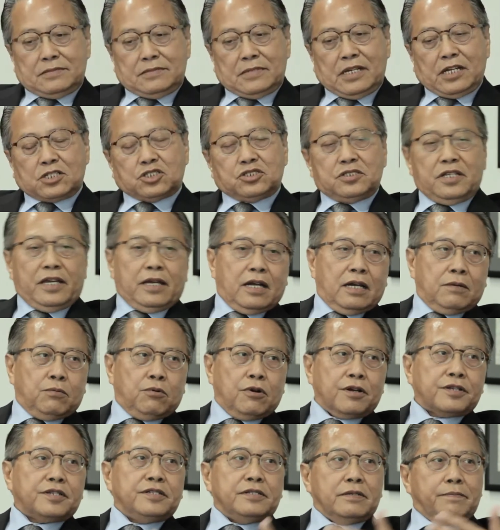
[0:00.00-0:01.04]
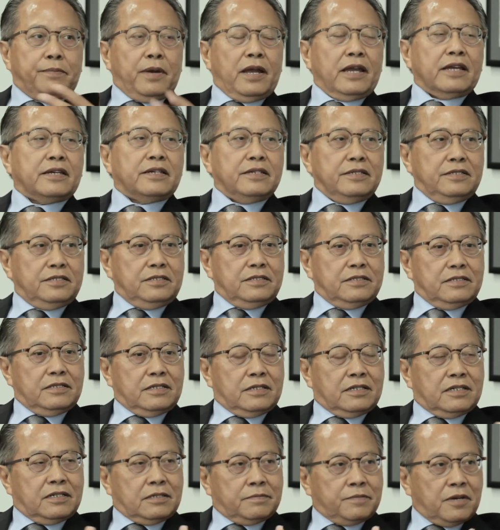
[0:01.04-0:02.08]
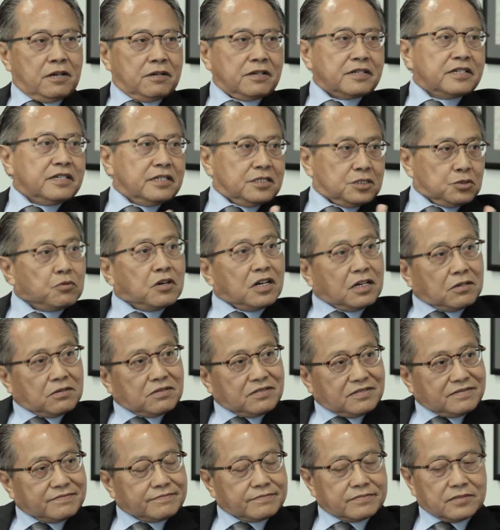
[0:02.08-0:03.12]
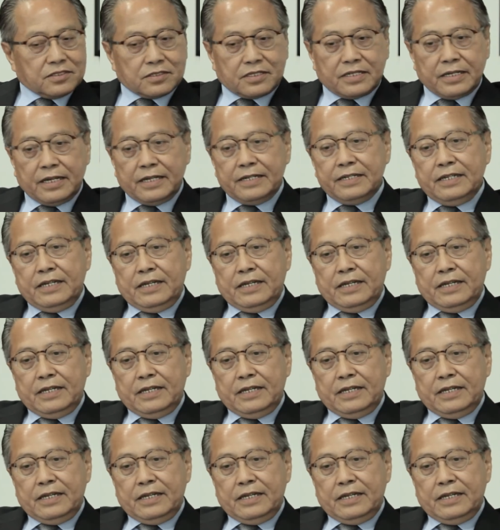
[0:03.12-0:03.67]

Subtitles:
Actually, I worked in the bank in America as well. Okay,